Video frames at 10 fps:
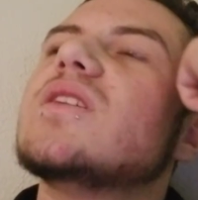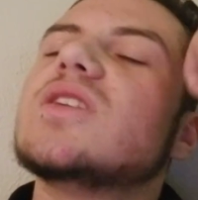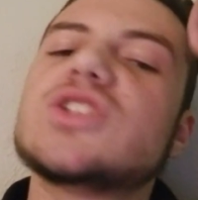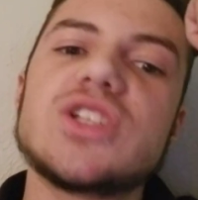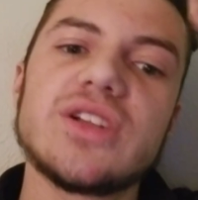
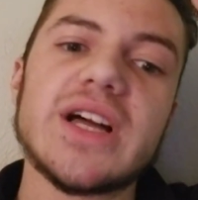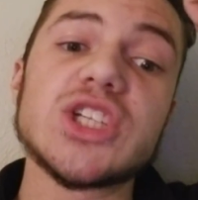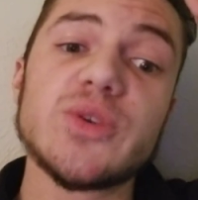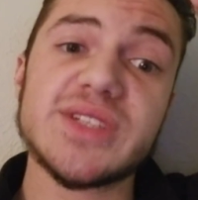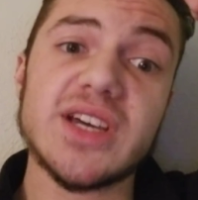she looked like
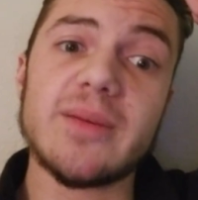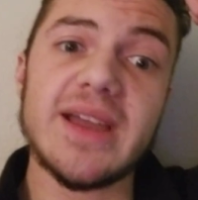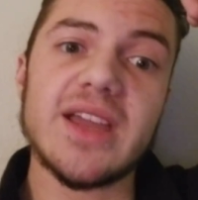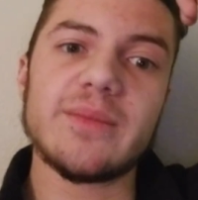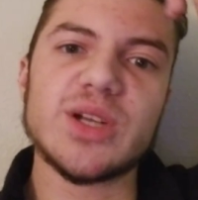she wasn't going to
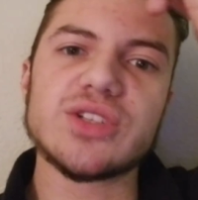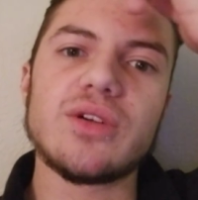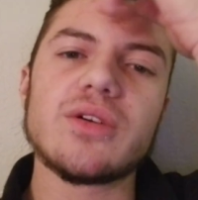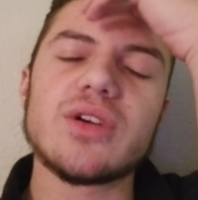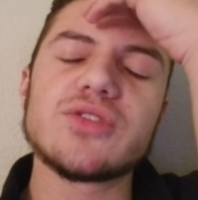make it much
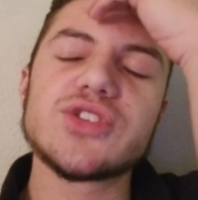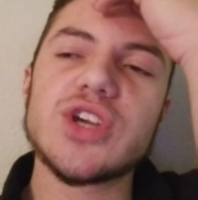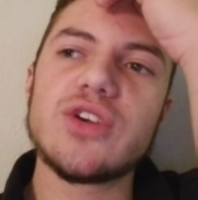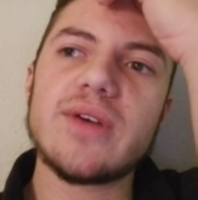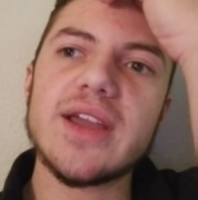longer.
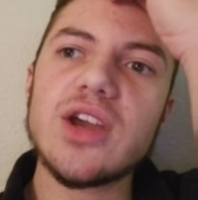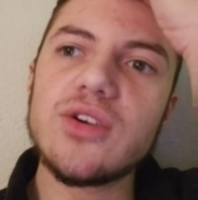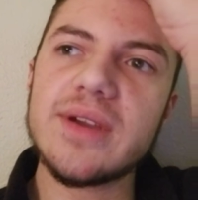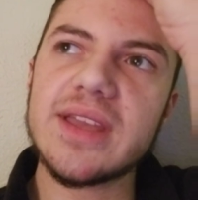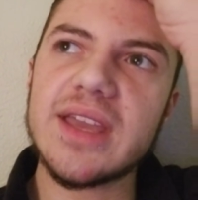So I
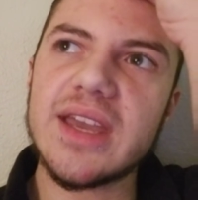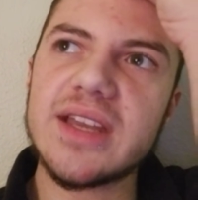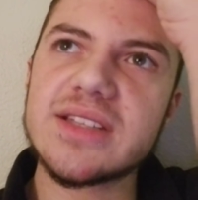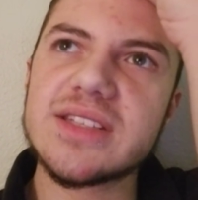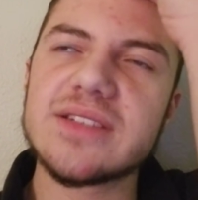go and
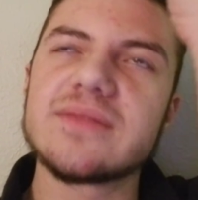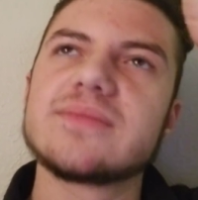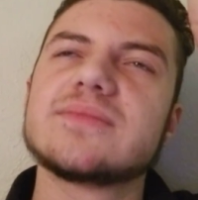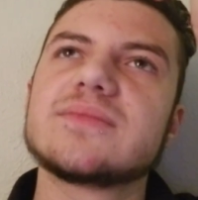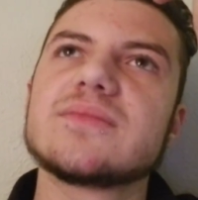get
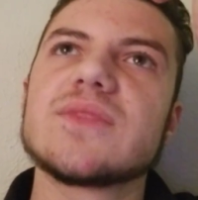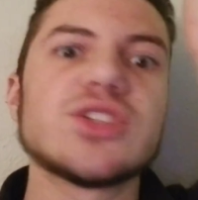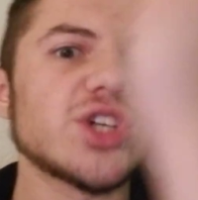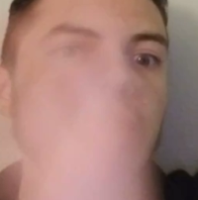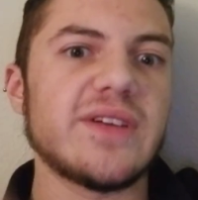
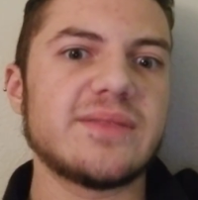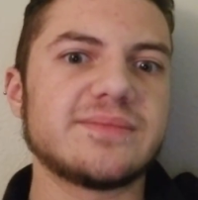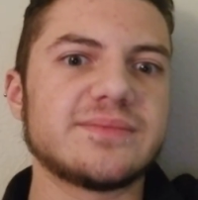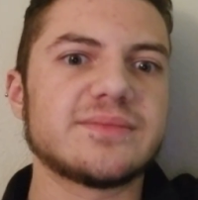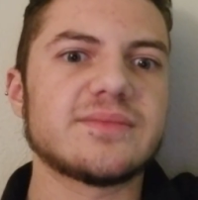Java.
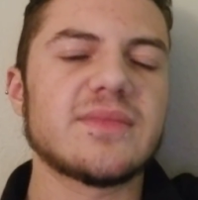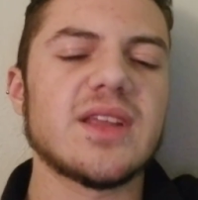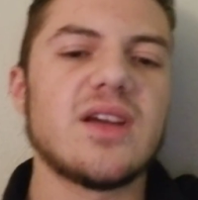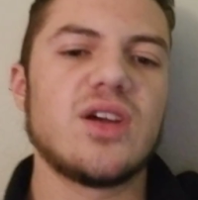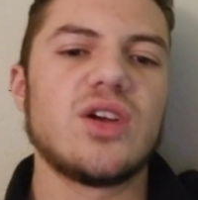
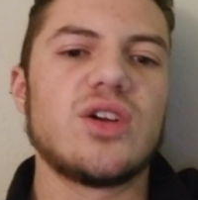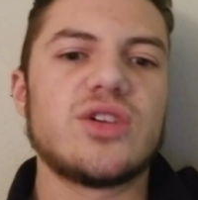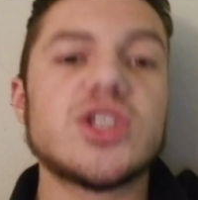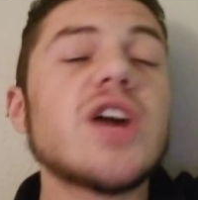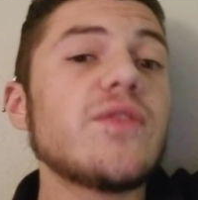
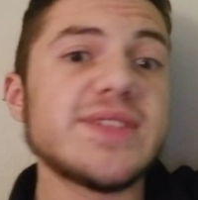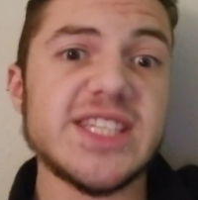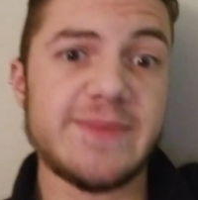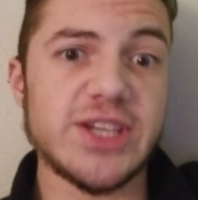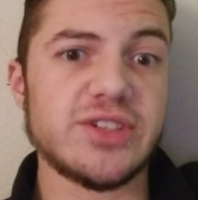Java was a
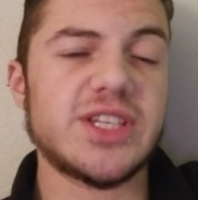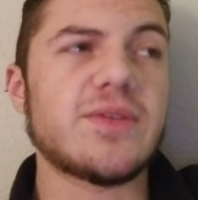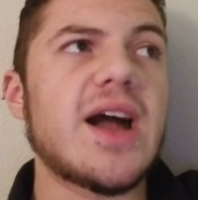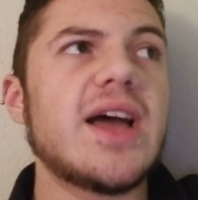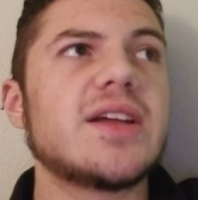specialty
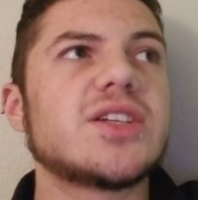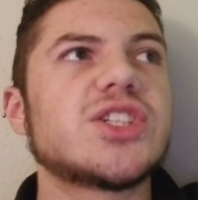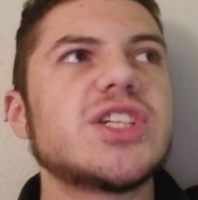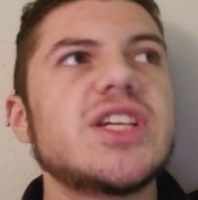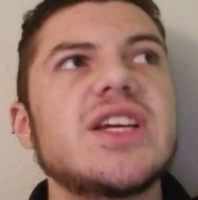rat.
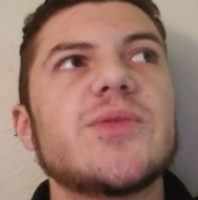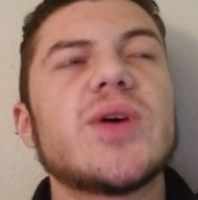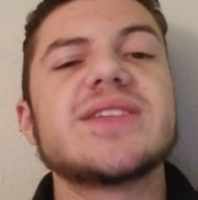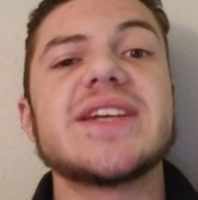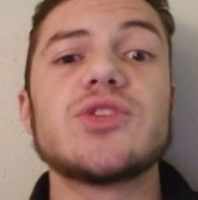She
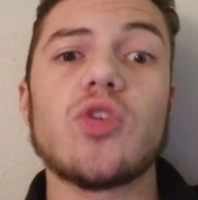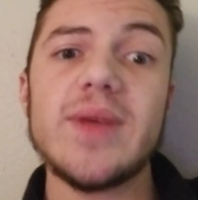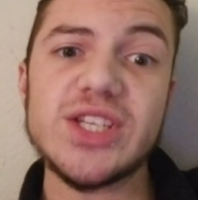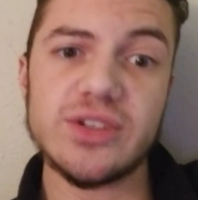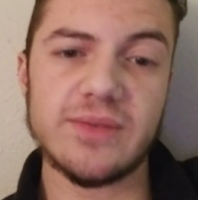was a
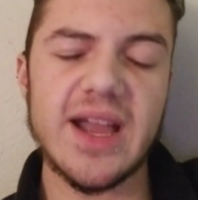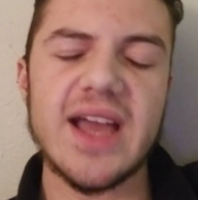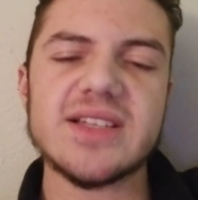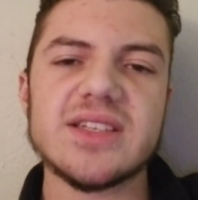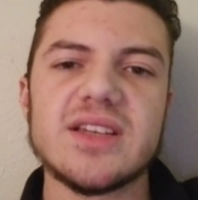Norwegian
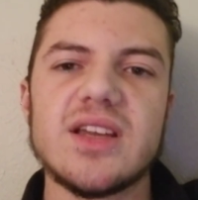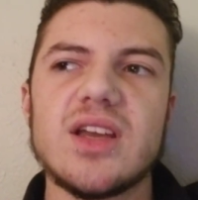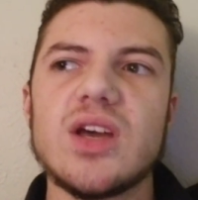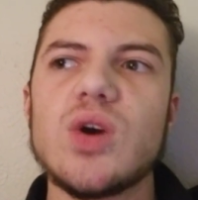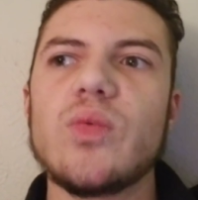rat,
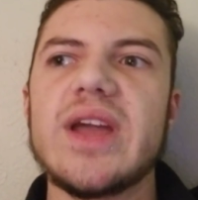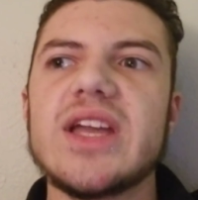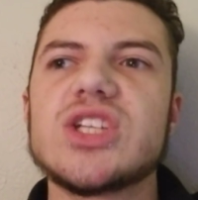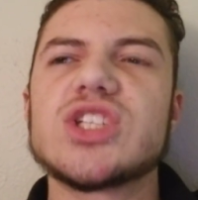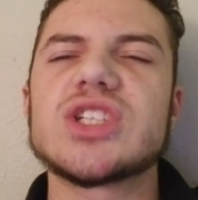
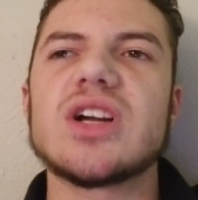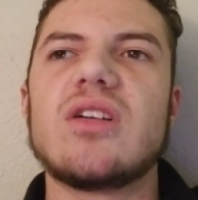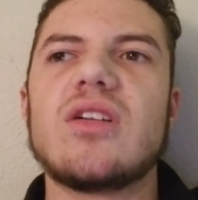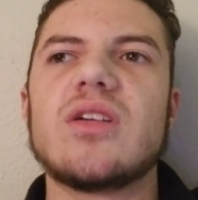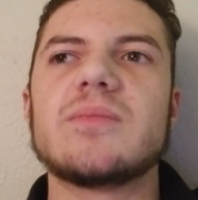which
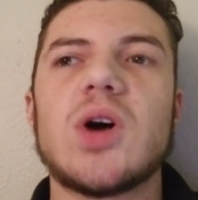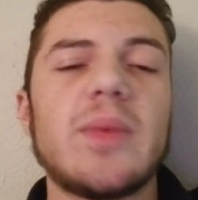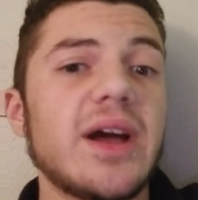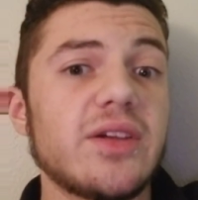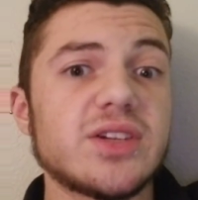all
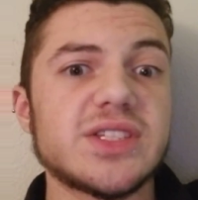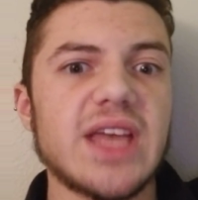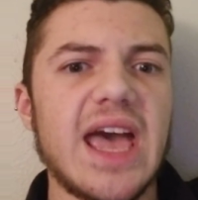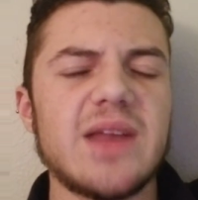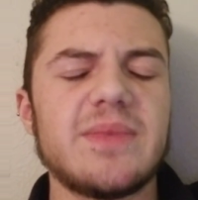my others
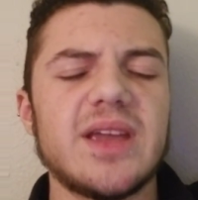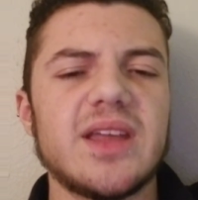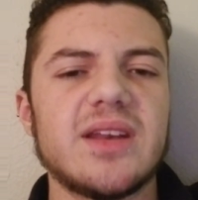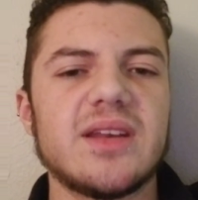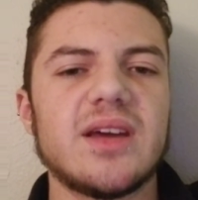had
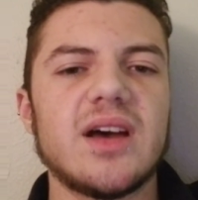been